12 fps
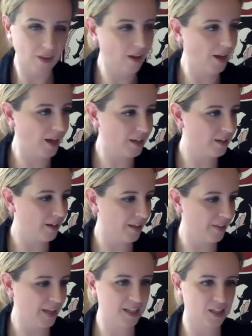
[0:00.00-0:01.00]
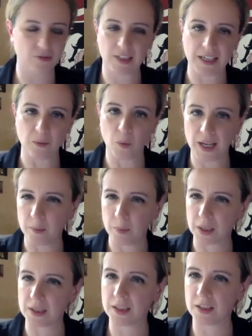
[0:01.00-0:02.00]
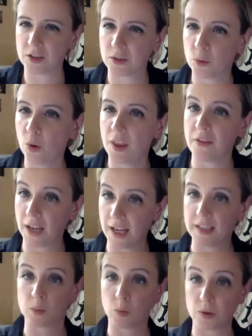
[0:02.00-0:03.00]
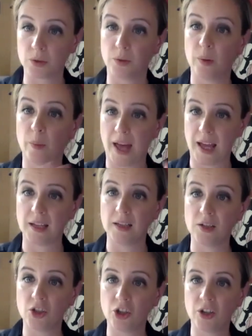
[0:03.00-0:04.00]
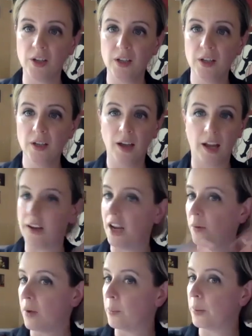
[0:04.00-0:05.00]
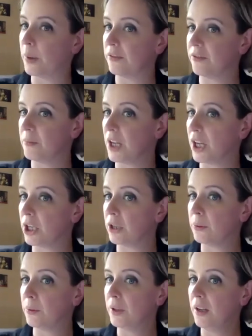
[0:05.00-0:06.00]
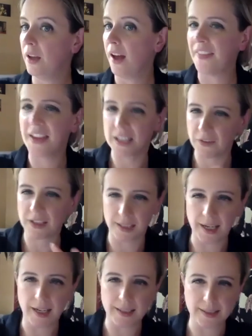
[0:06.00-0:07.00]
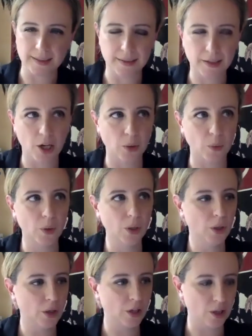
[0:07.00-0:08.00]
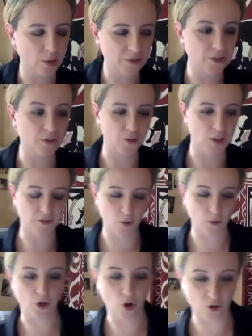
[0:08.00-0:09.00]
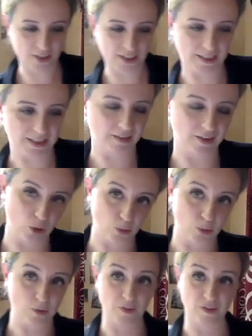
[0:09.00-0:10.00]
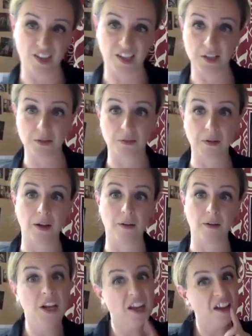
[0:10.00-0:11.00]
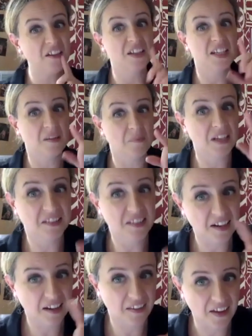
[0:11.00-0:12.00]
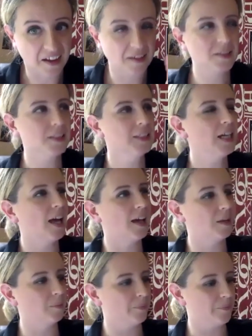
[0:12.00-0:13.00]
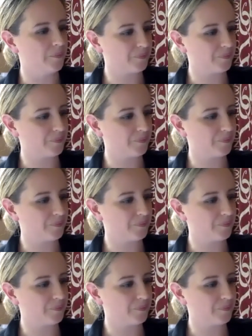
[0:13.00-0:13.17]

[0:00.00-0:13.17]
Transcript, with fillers: and and that's really weird because it's all they've had is what's on the page, and no input from you and that's fascinating to know you know if you if you're not sitting in the corner of the rehearsal going oh i didn't mean to say it like that um,